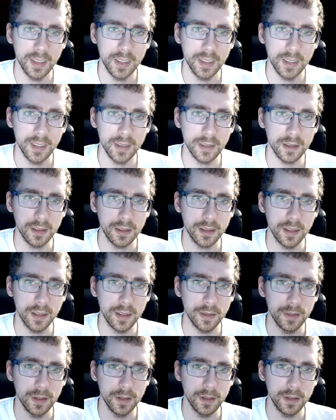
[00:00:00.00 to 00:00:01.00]
This is
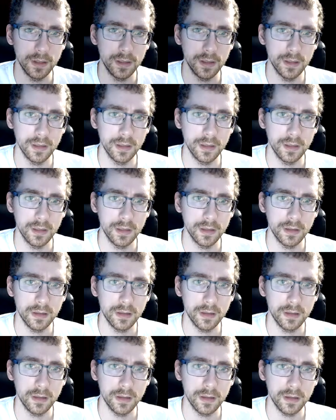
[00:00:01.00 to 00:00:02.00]
garbage. This is
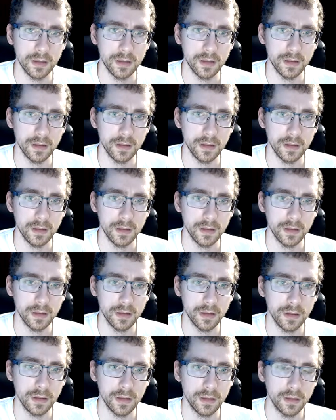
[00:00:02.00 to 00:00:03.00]

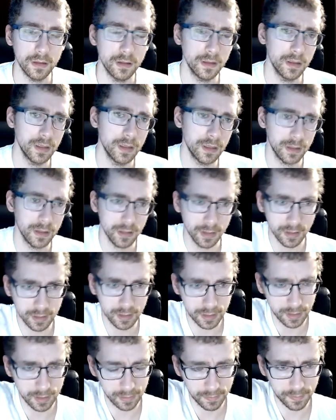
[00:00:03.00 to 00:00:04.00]
the
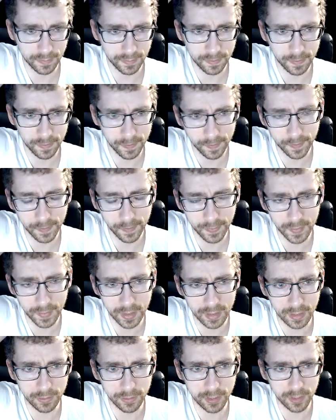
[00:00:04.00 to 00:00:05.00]
stuff
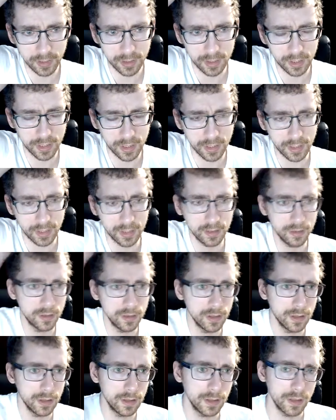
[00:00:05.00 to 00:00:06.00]
communist China
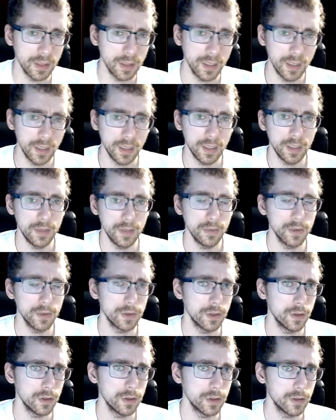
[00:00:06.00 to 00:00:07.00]
uses with
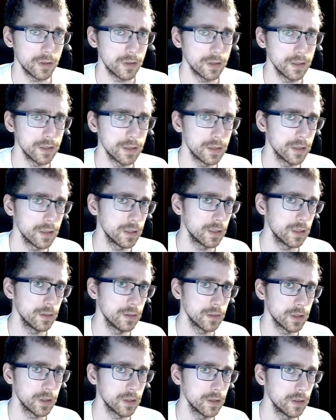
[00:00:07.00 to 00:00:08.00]
social credit systems.
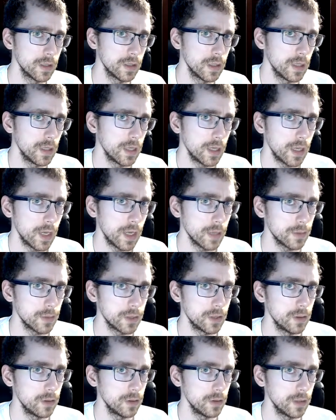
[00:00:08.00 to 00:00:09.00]
So,
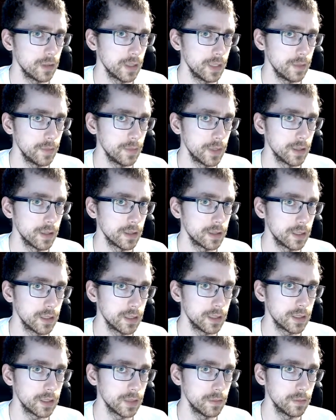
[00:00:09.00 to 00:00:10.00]
absolute nightmare
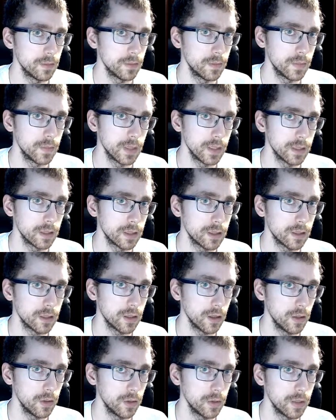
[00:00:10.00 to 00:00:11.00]
system that is
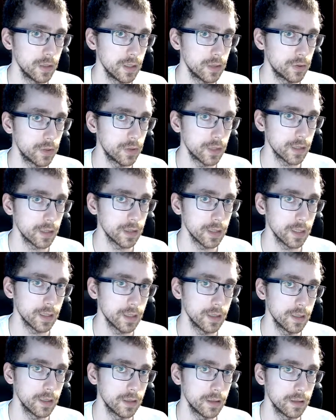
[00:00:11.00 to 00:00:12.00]
slowly trickling
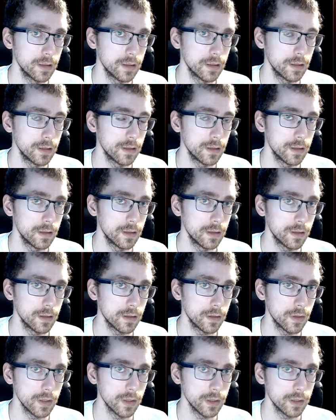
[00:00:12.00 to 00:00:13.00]

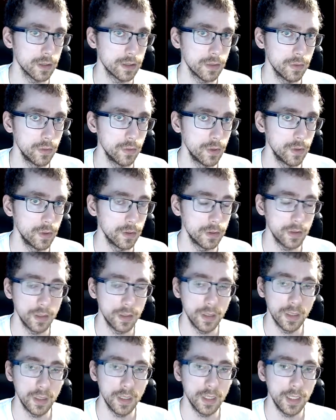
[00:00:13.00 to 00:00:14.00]
across the world.
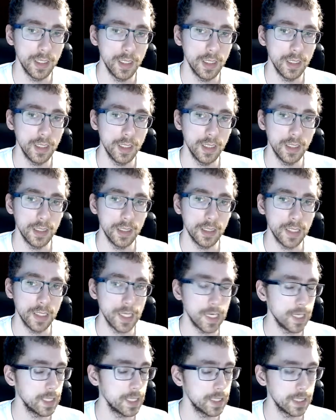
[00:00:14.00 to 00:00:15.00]

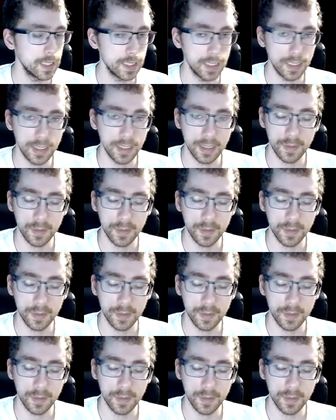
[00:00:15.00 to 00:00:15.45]
Can't let it